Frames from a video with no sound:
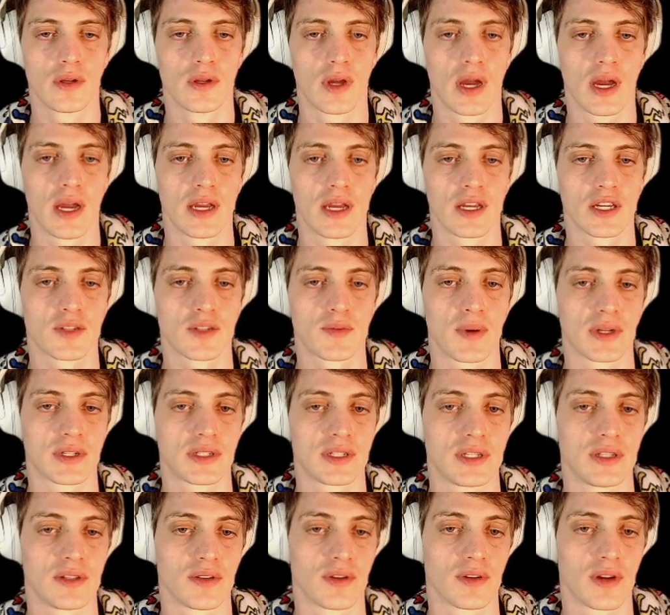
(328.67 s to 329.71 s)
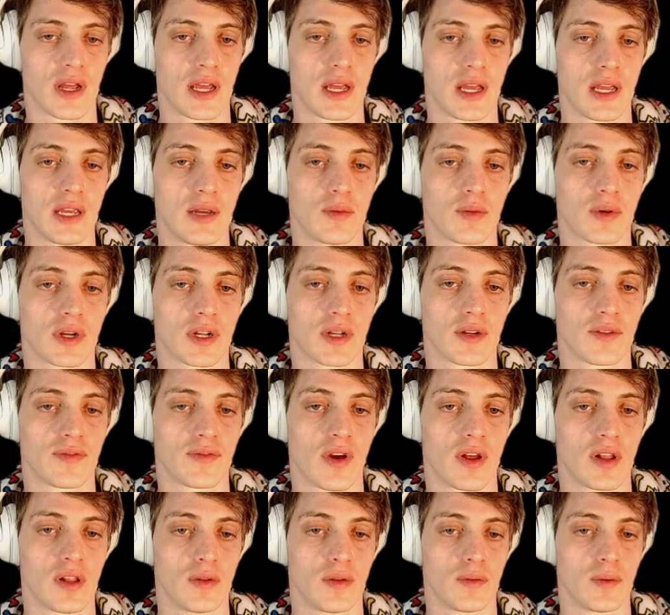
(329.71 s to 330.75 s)
I expect either A, we're going to
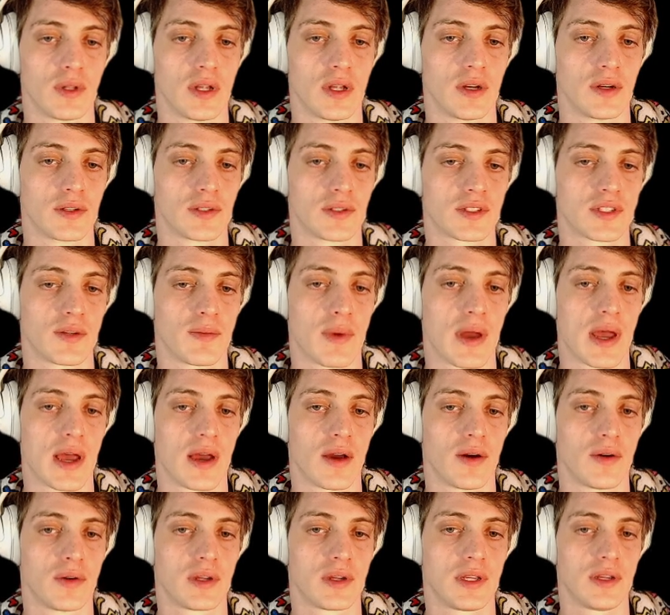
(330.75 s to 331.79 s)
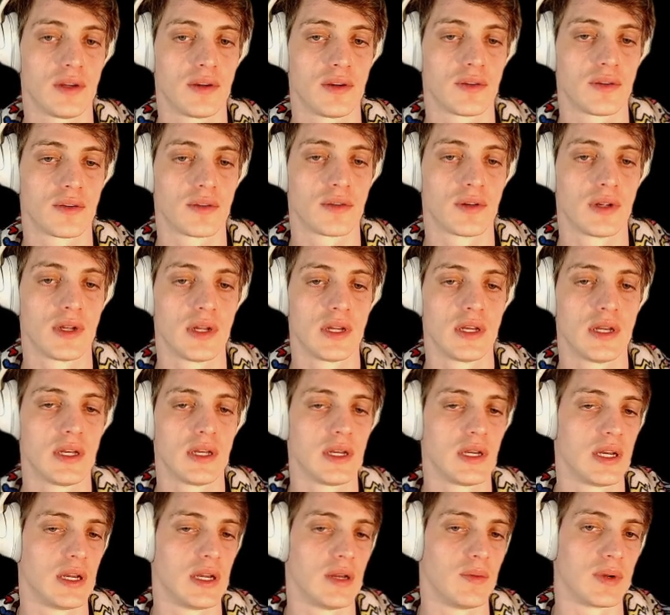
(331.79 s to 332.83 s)
follow along somehow here,
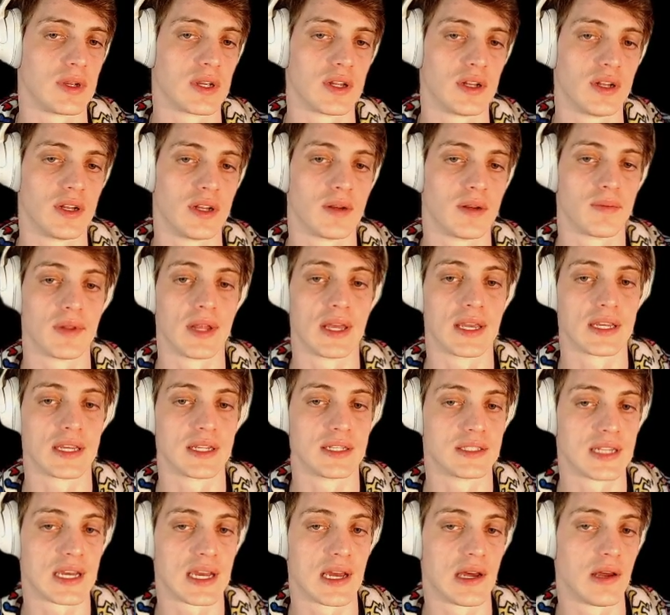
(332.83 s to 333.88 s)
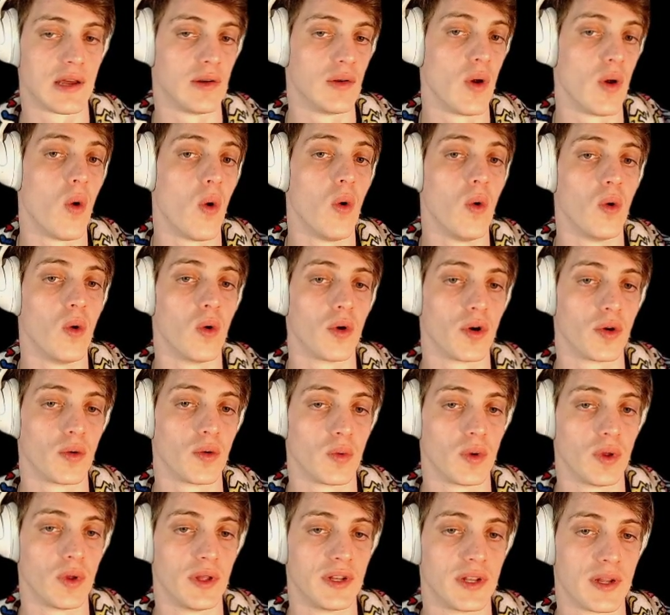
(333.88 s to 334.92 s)
and we could end up legging down, or
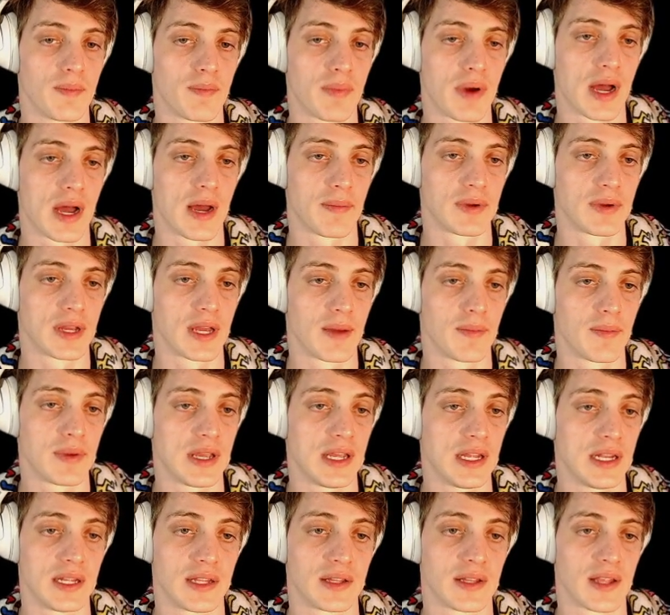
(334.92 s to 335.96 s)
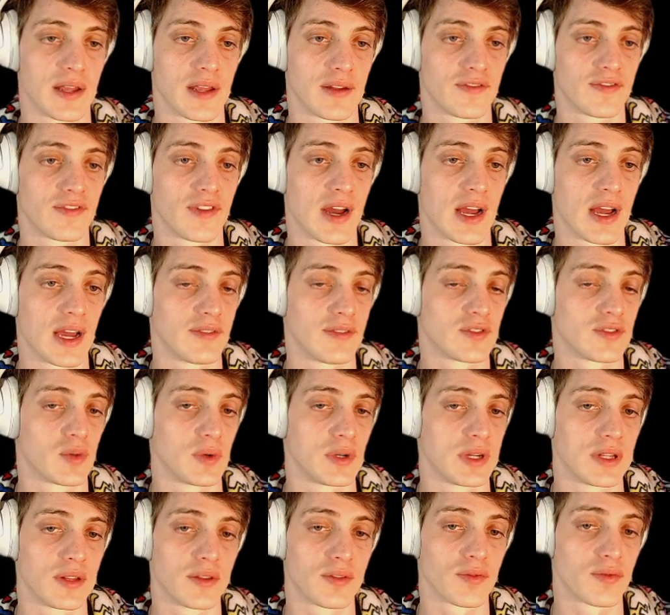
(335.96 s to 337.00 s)
we'll end up popping up, hitting that
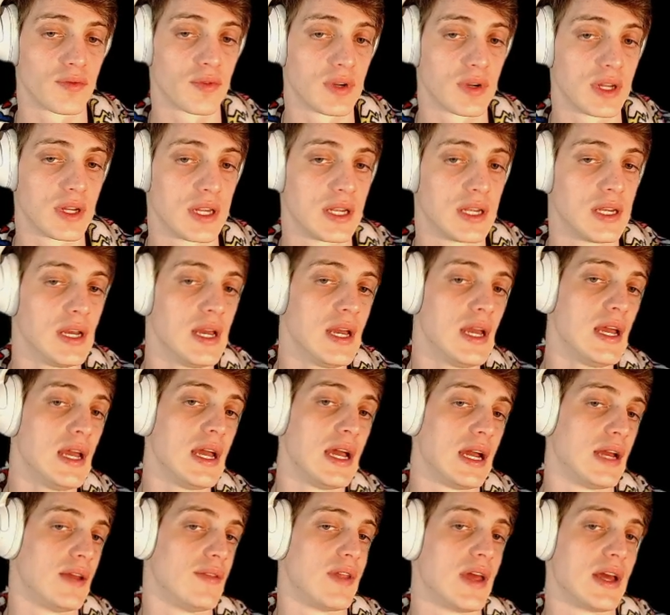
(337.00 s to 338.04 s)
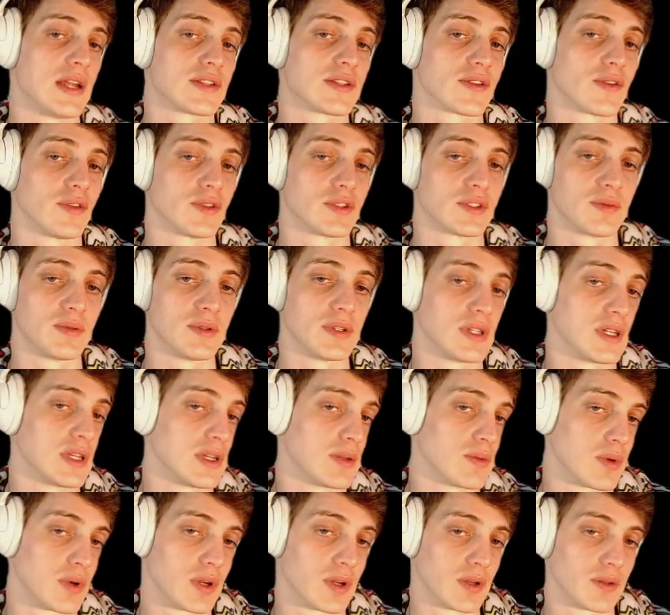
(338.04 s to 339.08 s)
523, and that's ultimately
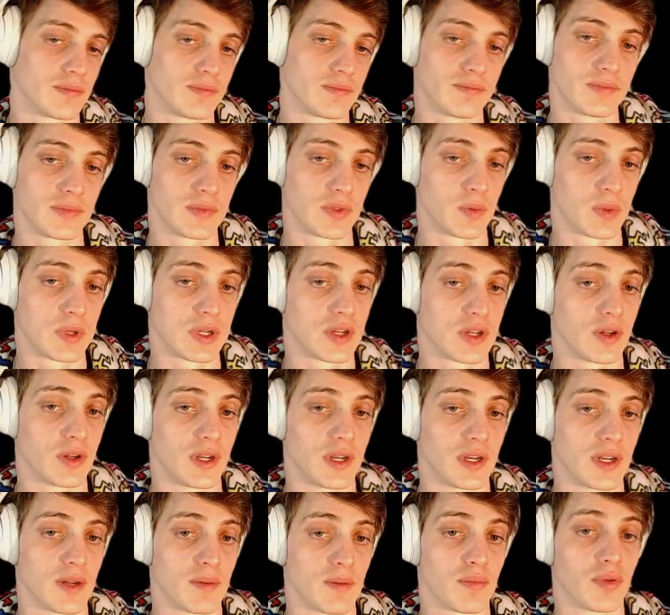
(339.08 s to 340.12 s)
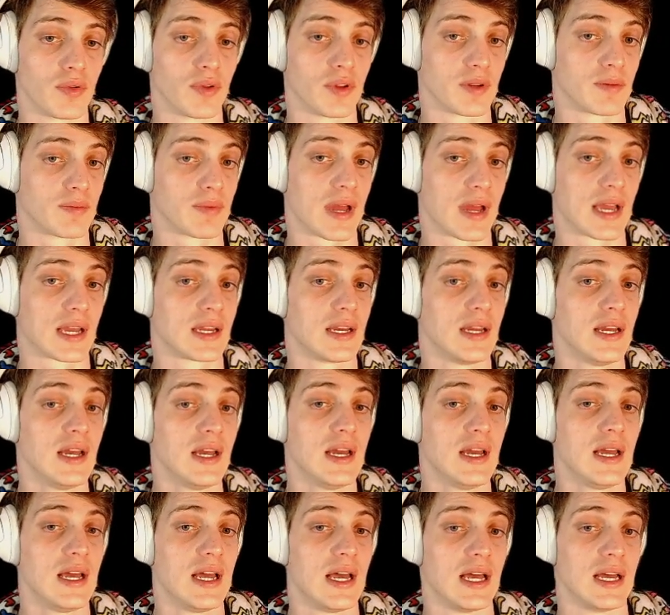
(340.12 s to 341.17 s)
where we could end up pulling back
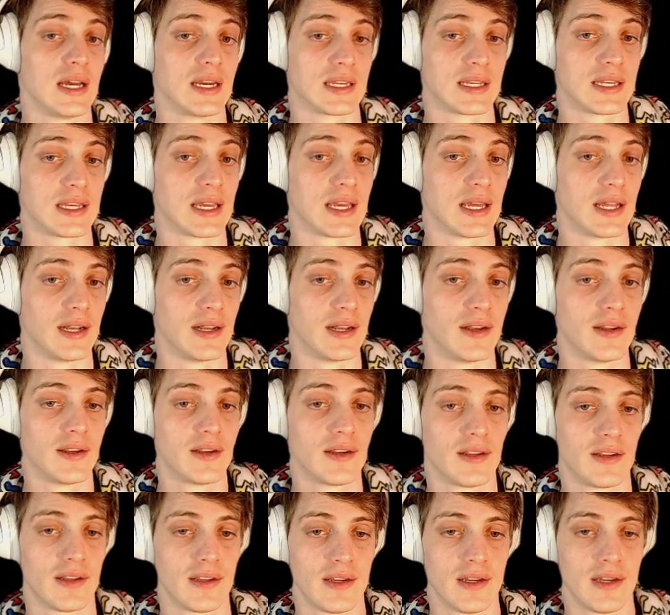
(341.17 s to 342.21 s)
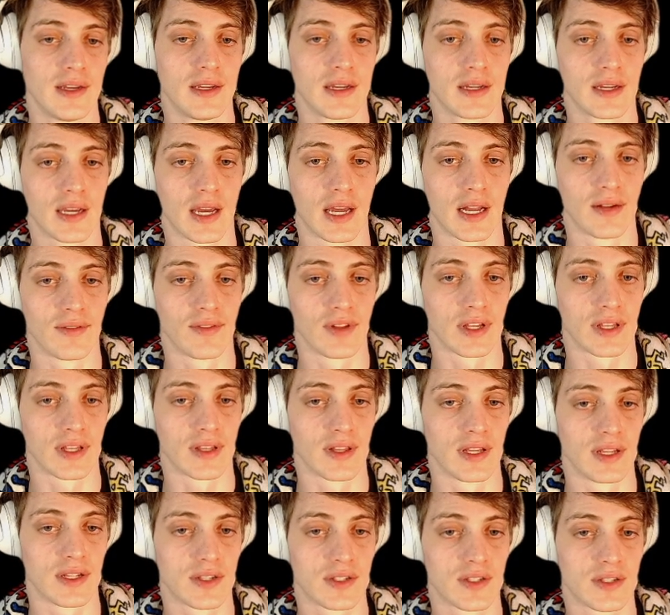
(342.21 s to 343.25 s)
again, kind of like
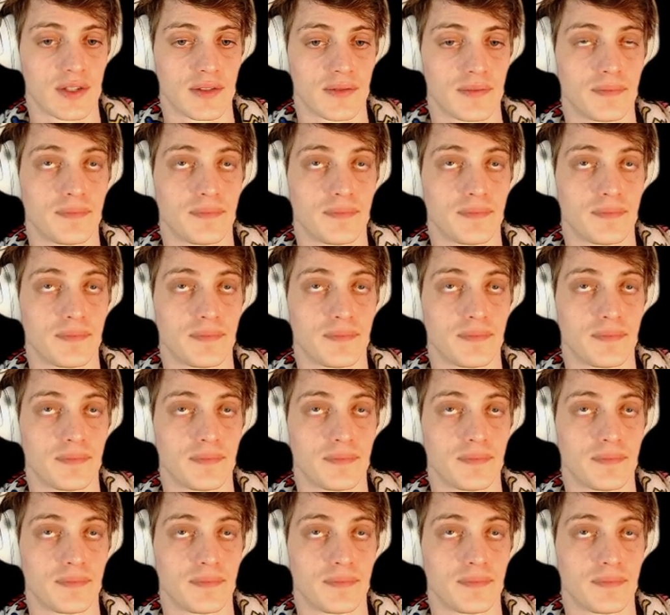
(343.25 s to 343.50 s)
this.